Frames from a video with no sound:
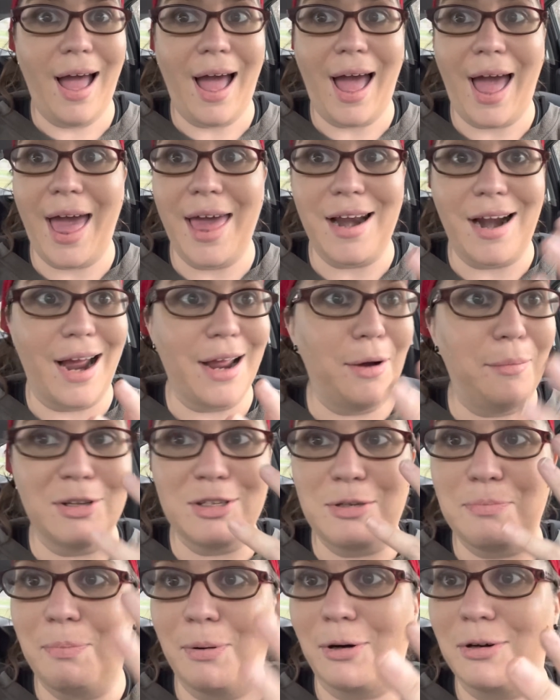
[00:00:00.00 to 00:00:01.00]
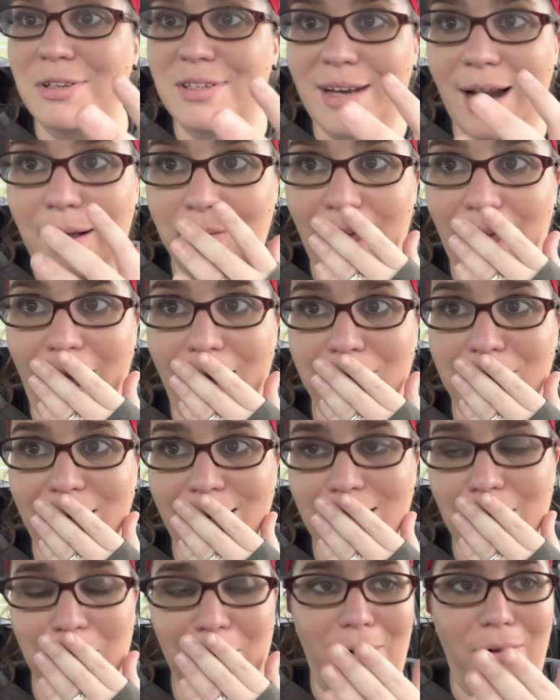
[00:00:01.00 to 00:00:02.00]
And I almost burst out laughing
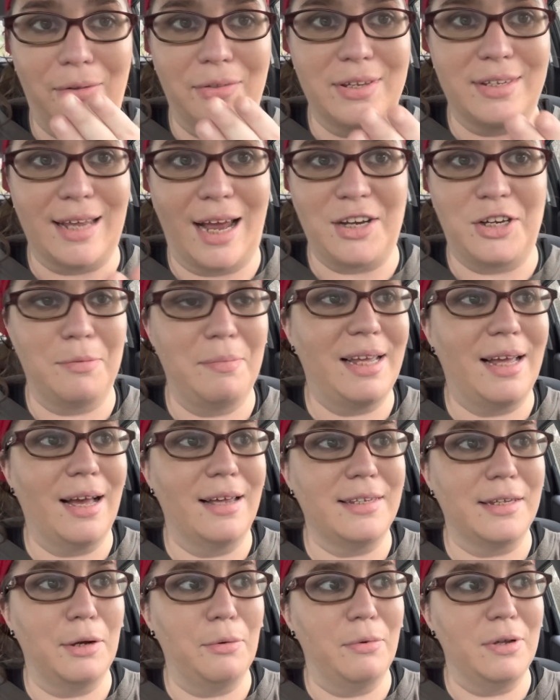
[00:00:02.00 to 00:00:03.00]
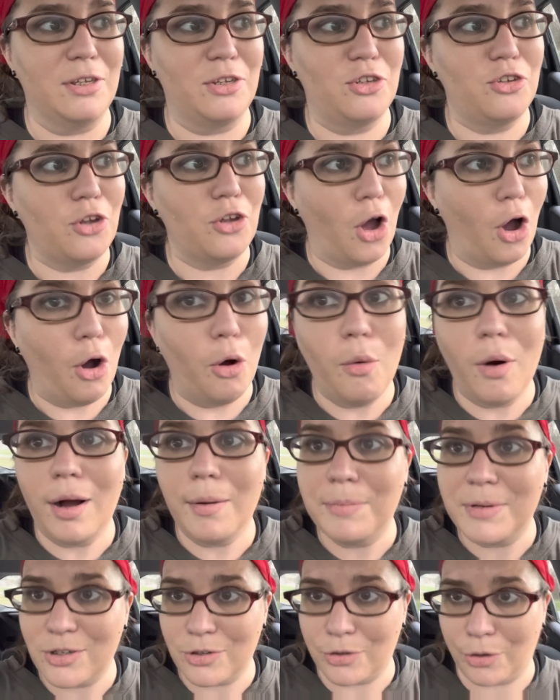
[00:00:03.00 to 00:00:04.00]
in the middle of the session because it was so
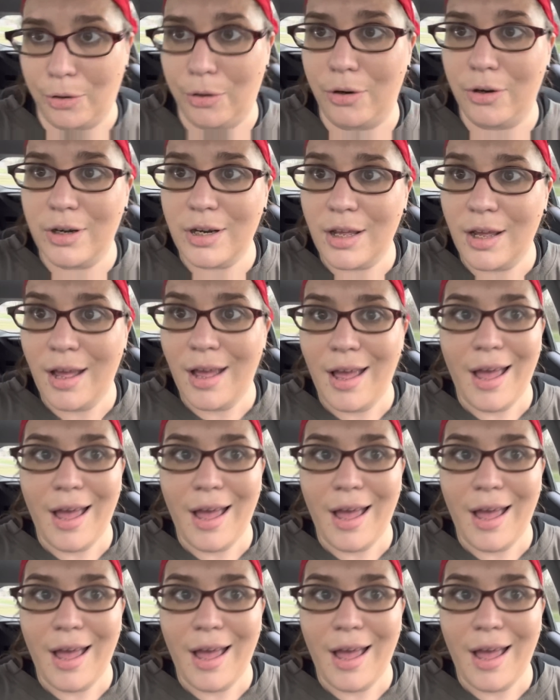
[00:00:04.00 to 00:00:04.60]
absurd.